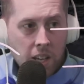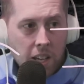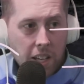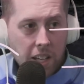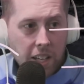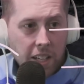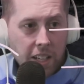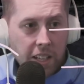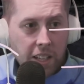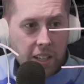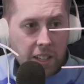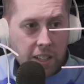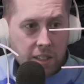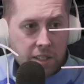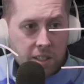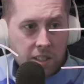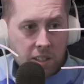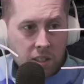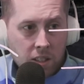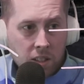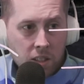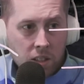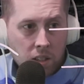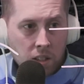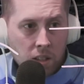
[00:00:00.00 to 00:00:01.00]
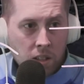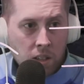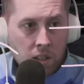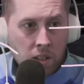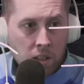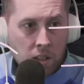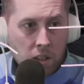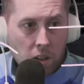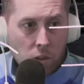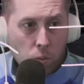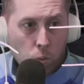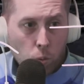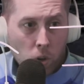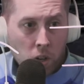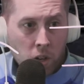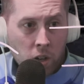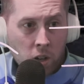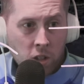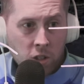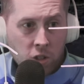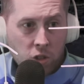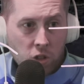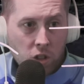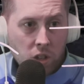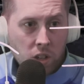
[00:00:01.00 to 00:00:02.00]
is
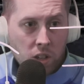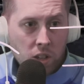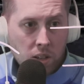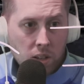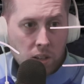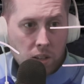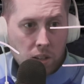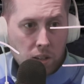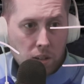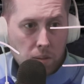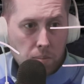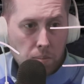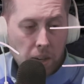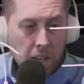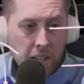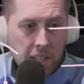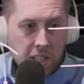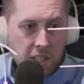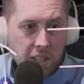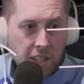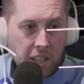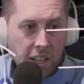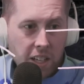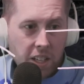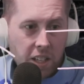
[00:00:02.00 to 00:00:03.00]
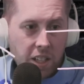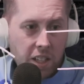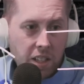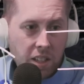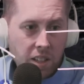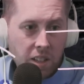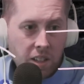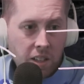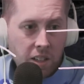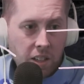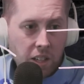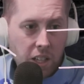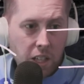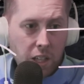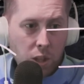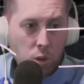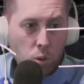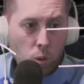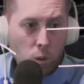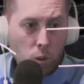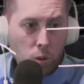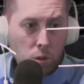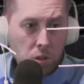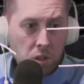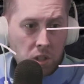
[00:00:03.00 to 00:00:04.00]
100 minus 90
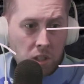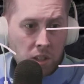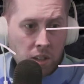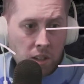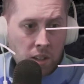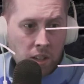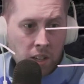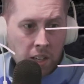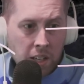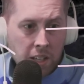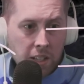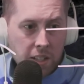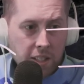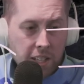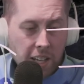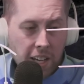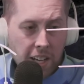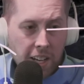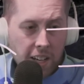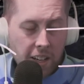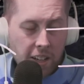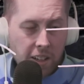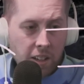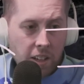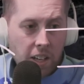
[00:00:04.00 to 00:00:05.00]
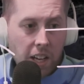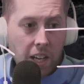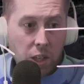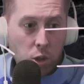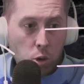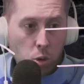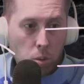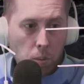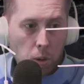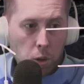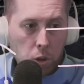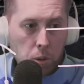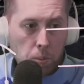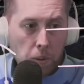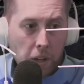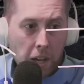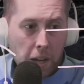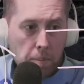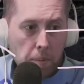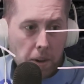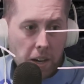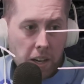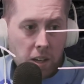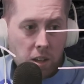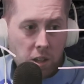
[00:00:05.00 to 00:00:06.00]
equals 10, and you would
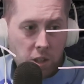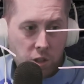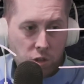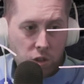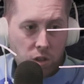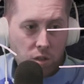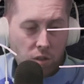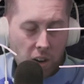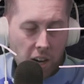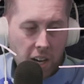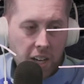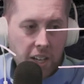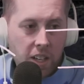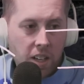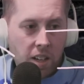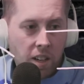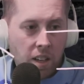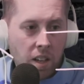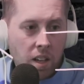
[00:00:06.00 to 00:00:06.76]
multiply it by 100, right?